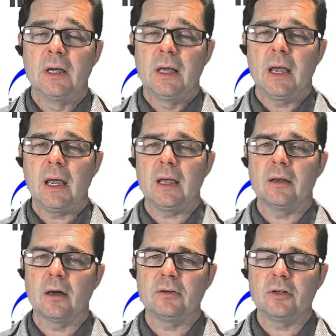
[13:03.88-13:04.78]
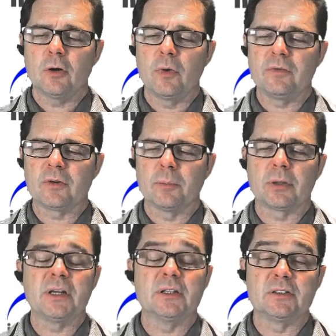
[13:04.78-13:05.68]
and we've
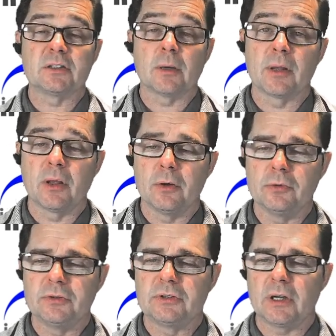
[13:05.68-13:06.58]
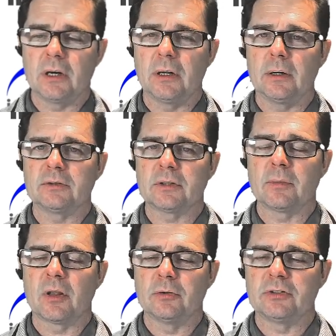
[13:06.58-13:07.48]
completed some of those
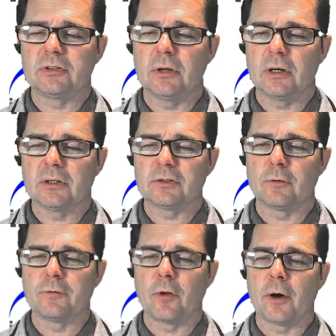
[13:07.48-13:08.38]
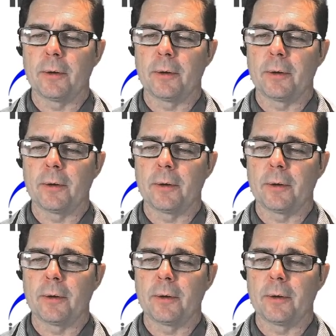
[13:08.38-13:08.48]
so far.